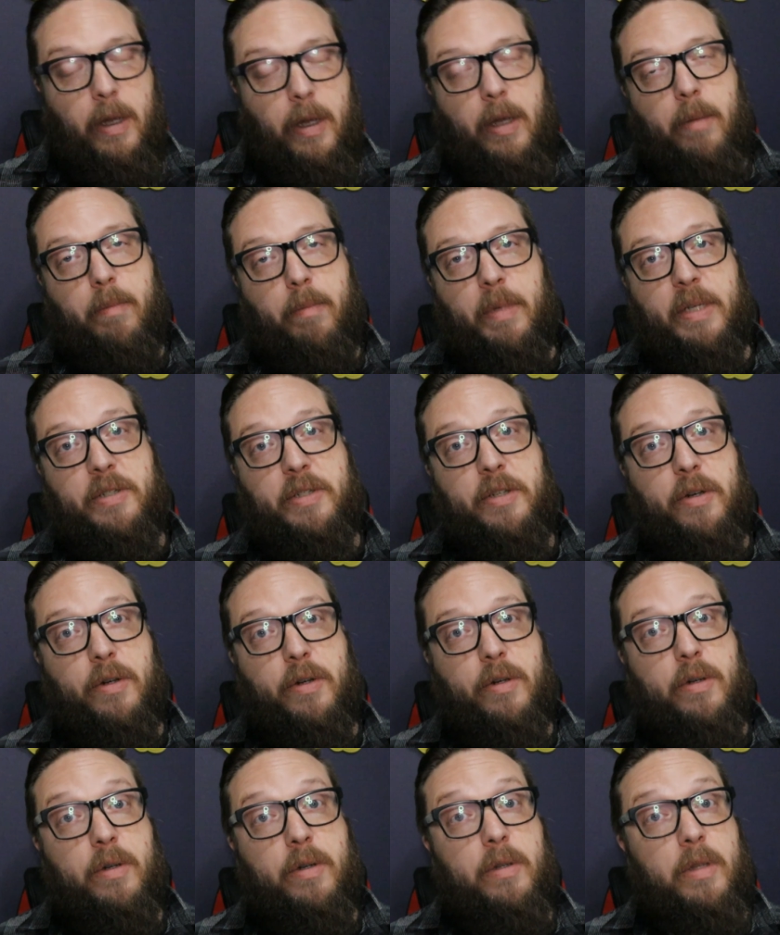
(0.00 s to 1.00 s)

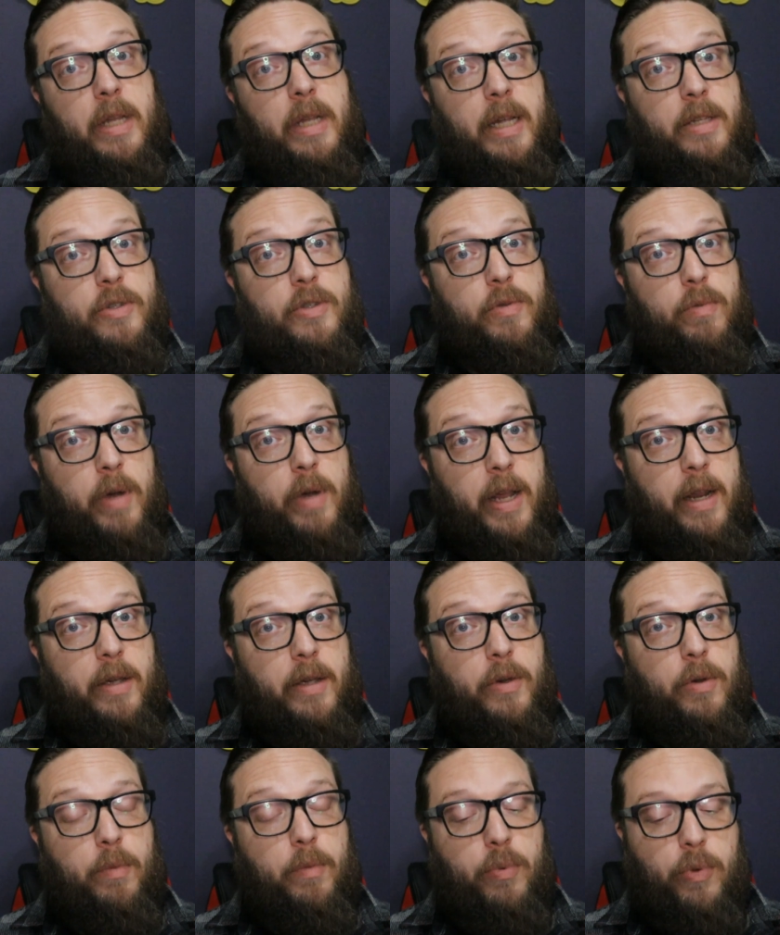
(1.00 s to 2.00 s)
Mr. Lance
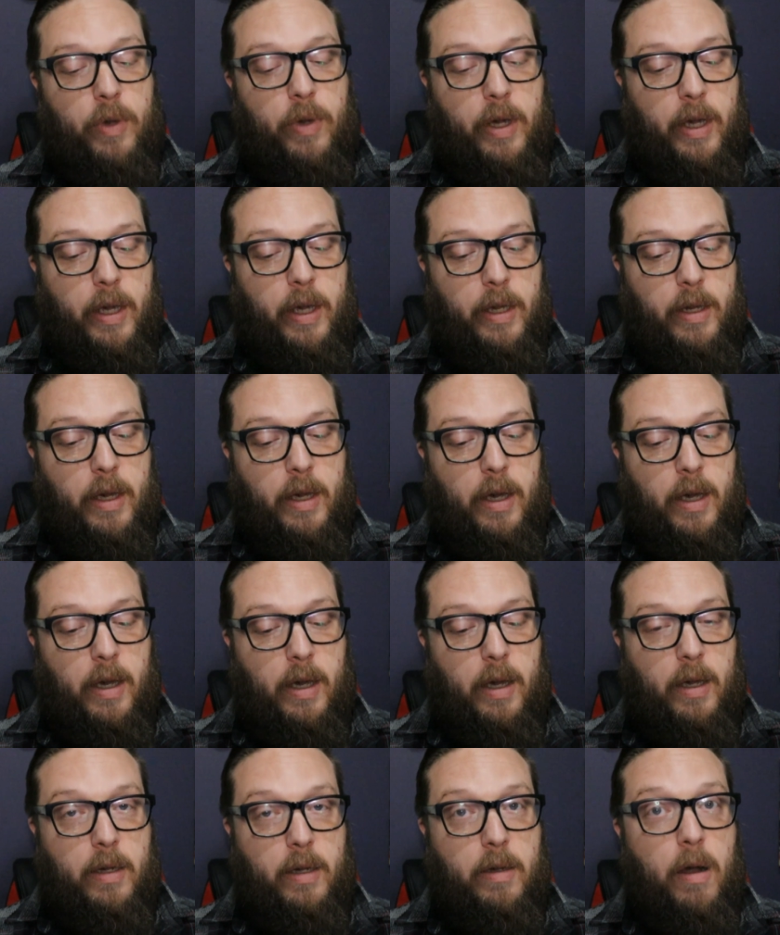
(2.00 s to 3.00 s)
Reddick, who played
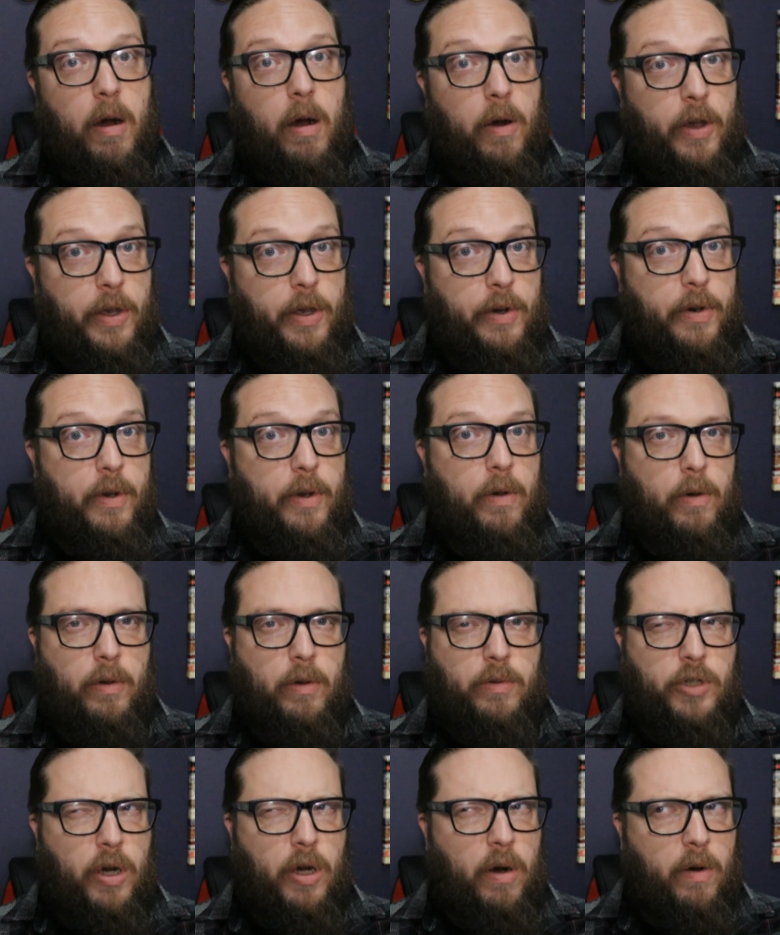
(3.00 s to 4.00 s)
Charon,
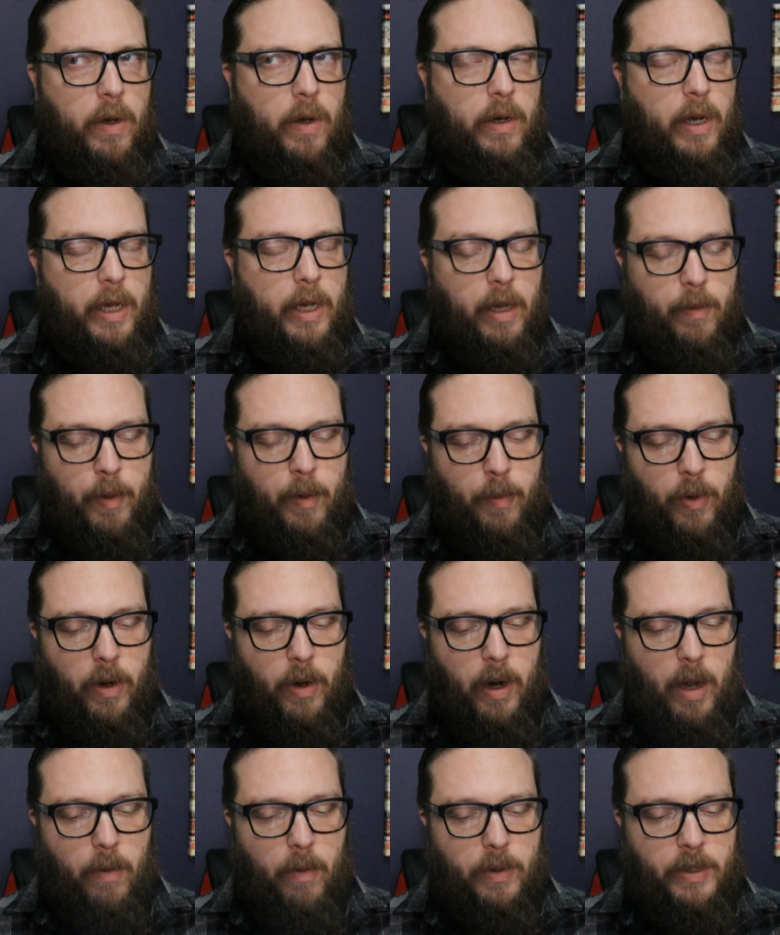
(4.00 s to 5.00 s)
I can't remember
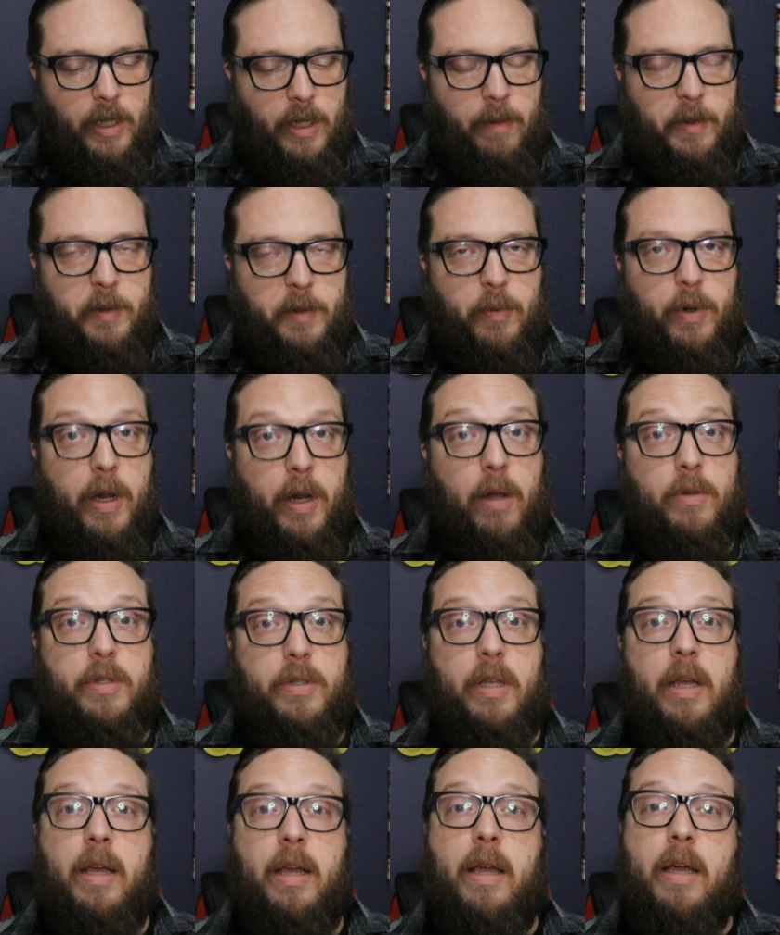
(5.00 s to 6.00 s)
how his name is
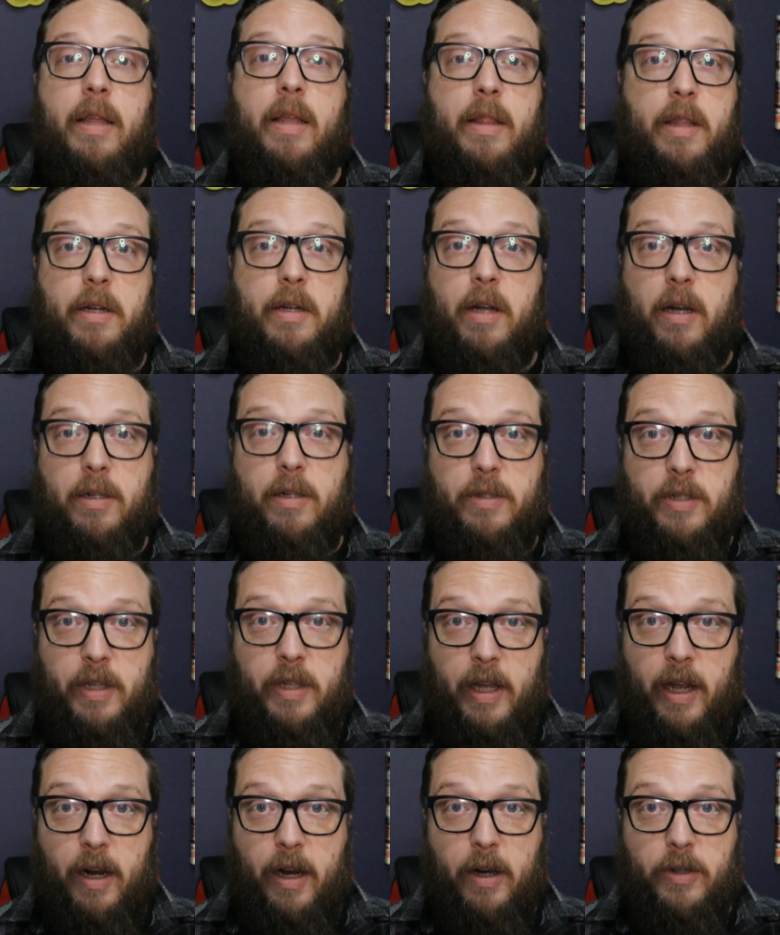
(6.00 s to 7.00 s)
pronounced, the
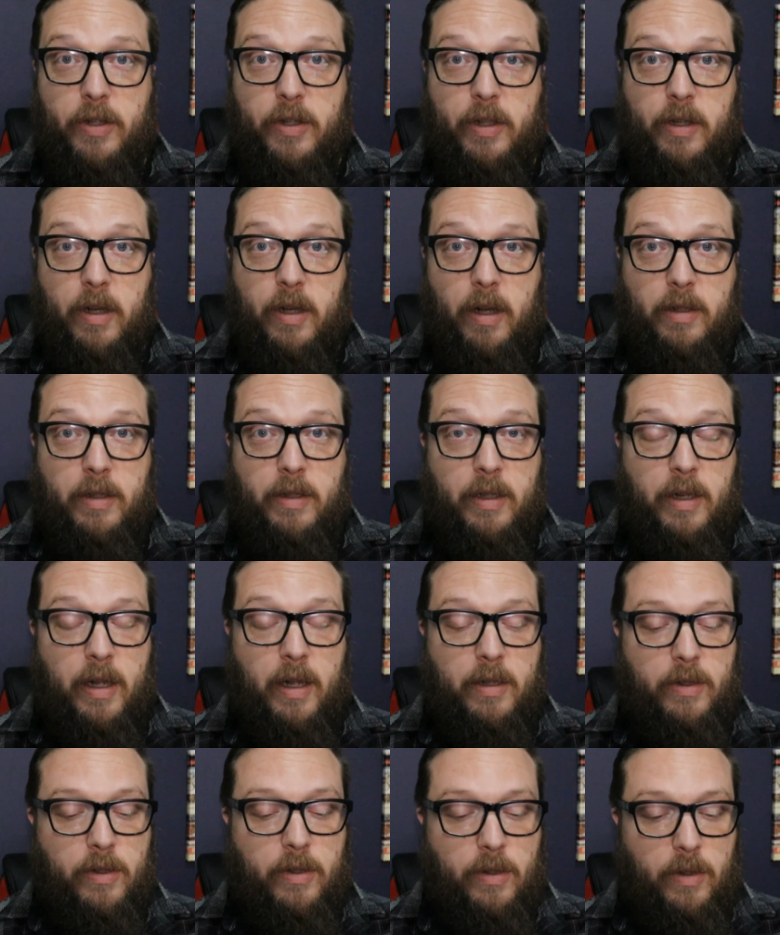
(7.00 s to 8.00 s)
concierge of the
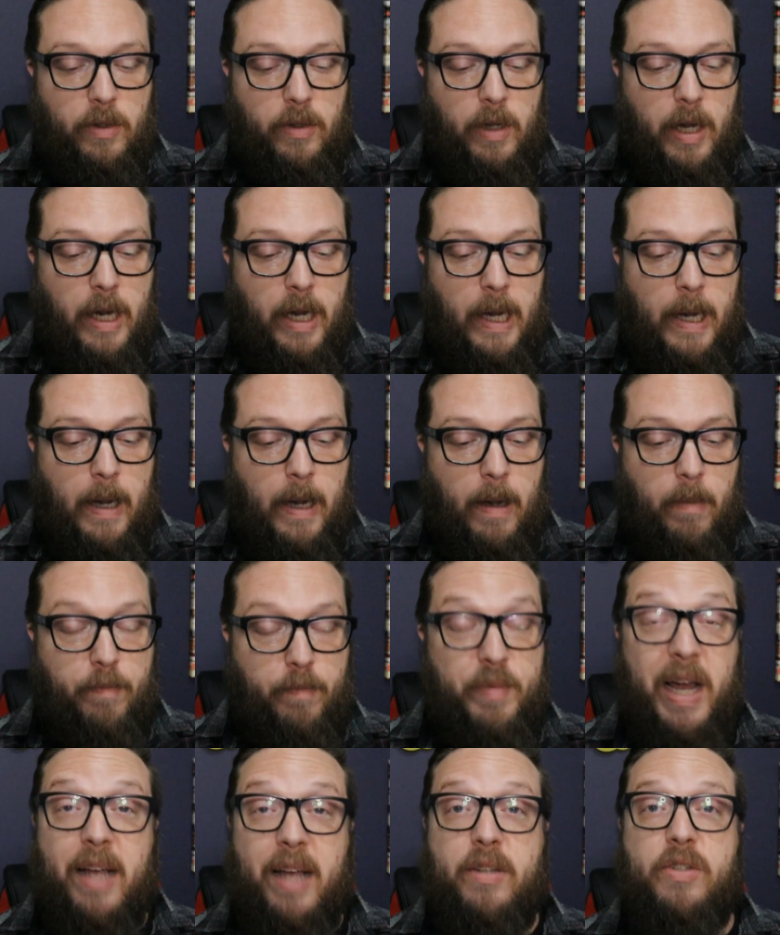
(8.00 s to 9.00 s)
Continental,
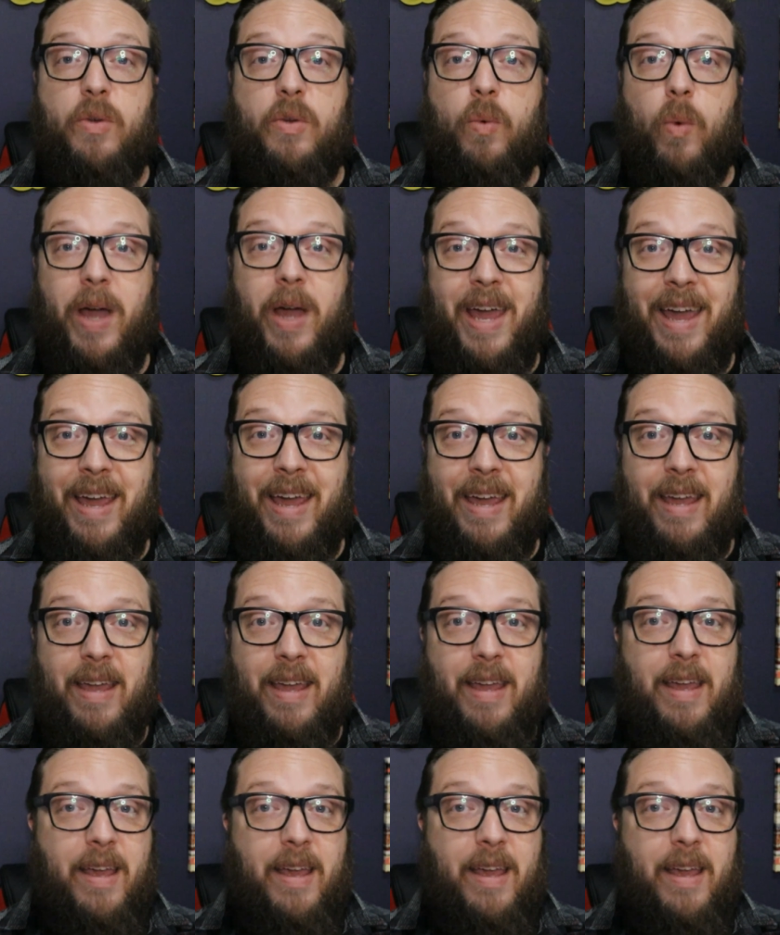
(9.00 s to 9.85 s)
passed away.